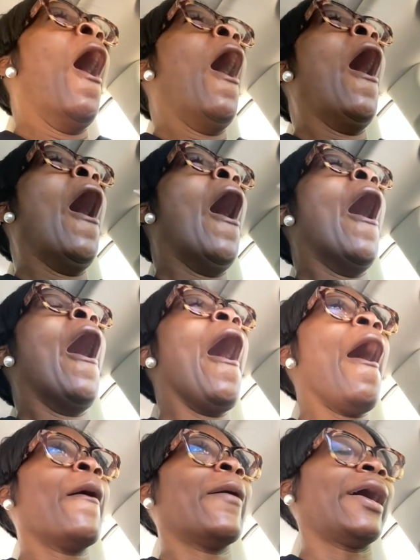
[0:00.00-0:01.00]

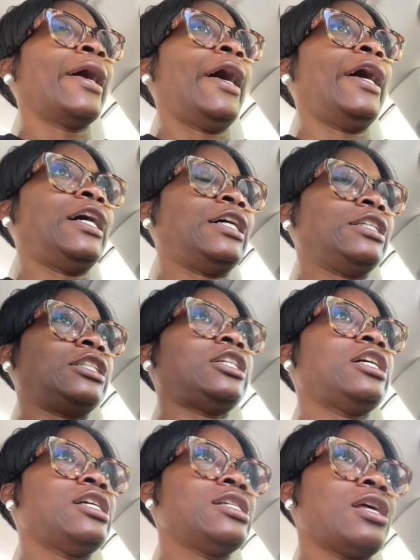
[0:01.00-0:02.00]
Oh my god,
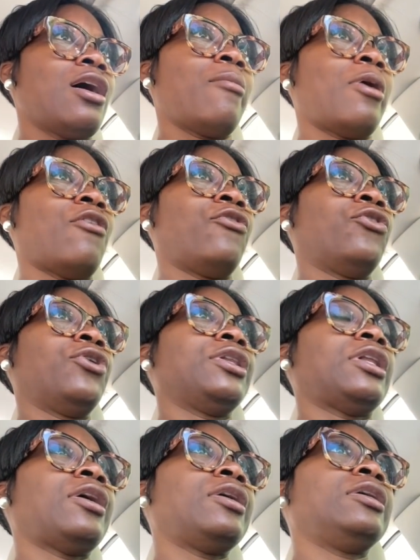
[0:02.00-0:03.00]
chill until about
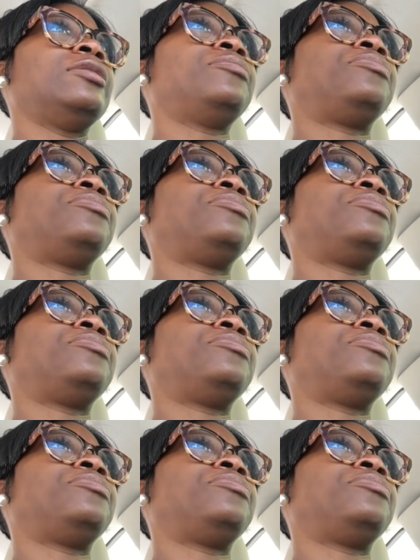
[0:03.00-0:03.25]
4:30,